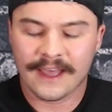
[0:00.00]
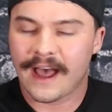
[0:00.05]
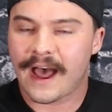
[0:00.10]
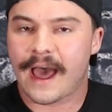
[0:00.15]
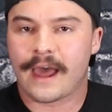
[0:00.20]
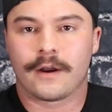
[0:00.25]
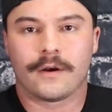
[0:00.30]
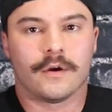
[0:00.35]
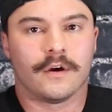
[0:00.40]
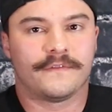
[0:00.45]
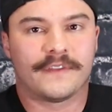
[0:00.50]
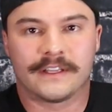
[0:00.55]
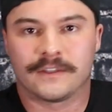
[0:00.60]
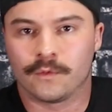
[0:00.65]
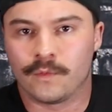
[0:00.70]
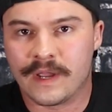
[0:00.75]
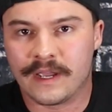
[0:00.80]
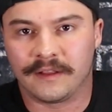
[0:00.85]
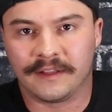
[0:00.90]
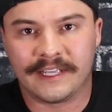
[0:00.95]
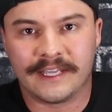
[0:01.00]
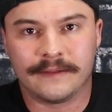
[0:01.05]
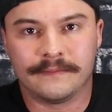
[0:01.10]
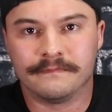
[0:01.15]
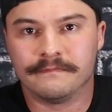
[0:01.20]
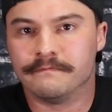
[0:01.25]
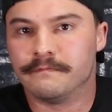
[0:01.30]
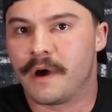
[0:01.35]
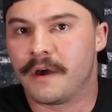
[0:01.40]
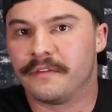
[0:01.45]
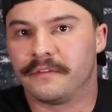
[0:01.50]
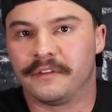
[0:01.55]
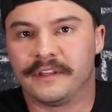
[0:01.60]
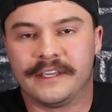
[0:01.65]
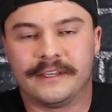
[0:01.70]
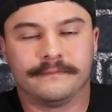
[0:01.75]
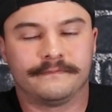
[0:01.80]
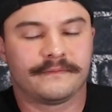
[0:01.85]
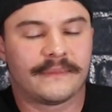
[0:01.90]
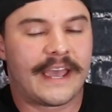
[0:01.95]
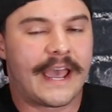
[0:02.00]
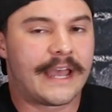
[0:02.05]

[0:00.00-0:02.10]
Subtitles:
I don't know if that's weekly, monthly,